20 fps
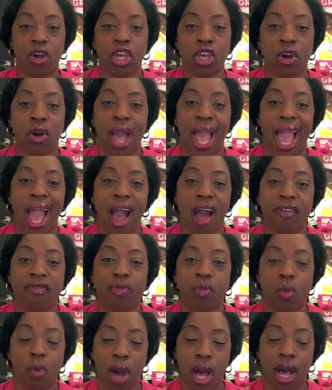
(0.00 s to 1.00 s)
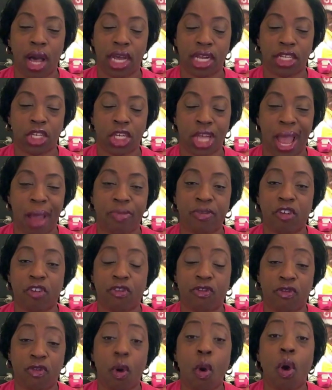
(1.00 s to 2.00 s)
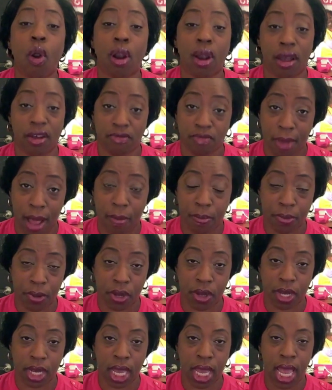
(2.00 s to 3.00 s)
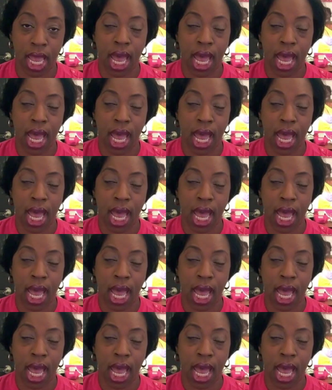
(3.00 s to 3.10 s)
You'll have chapter 4 of my book.